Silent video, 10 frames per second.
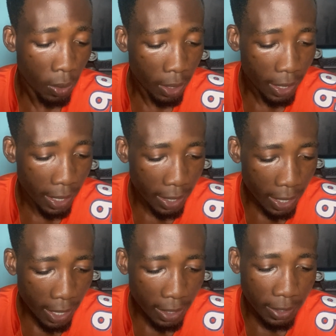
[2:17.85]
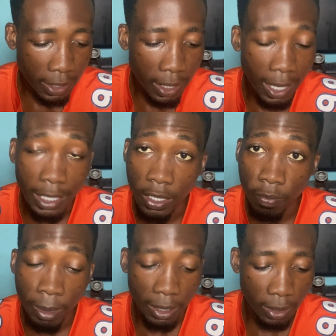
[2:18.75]
Then here is saying
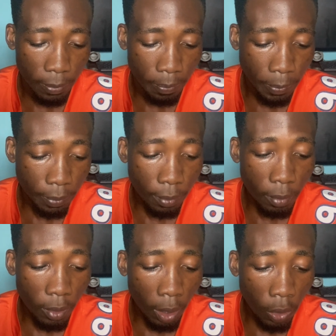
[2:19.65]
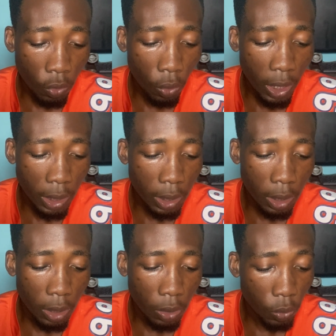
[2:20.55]
achievements. So
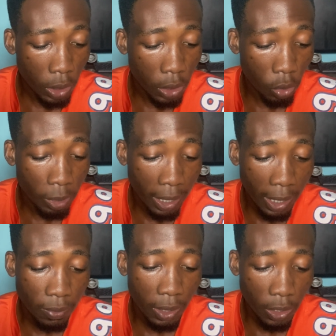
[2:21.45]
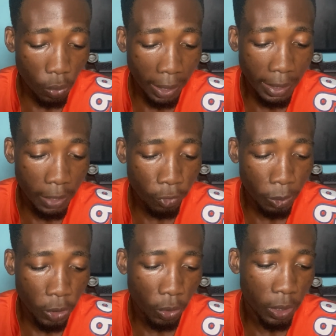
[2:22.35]
which is to be announced. Let's look at the
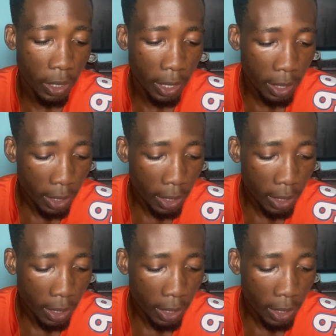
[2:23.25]
information here.